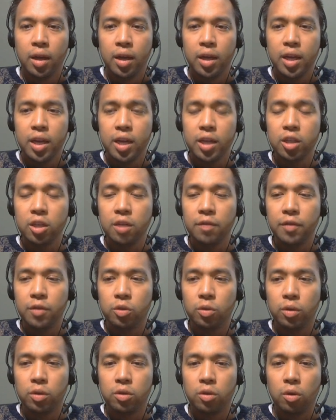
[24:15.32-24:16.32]
Each
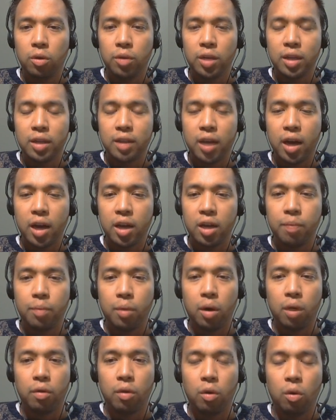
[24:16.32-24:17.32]
individual is only a tiny
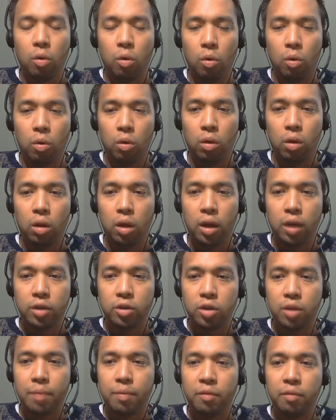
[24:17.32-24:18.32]
part of the whole, a
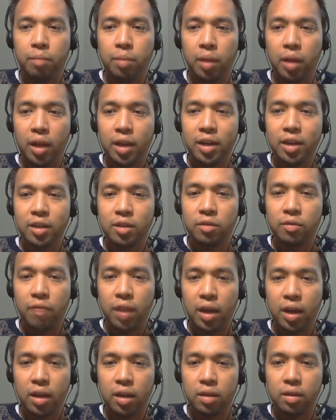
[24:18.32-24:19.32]
drop of blood in its
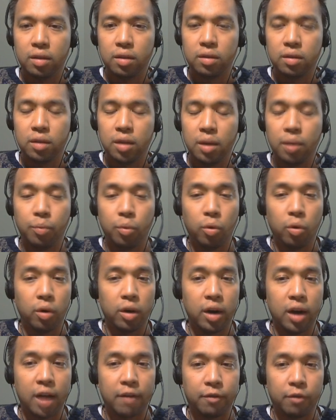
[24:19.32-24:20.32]
veins,
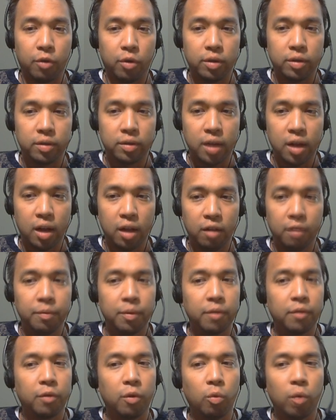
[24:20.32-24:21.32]
important not for itself,
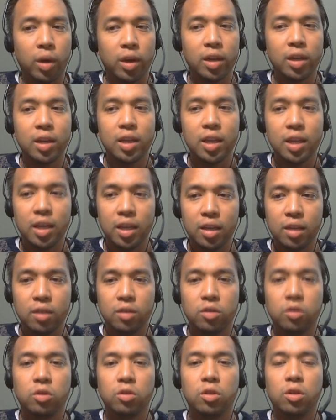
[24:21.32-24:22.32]
but for what it
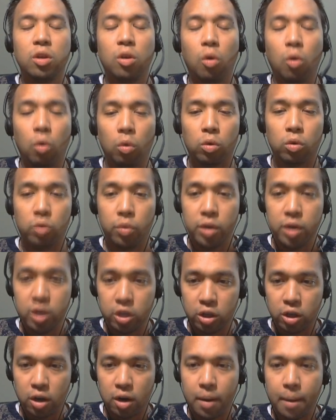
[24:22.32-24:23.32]
is to the whole
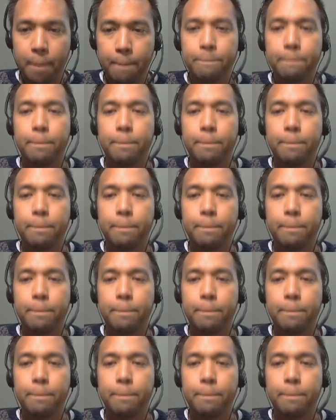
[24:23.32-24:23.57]
creature.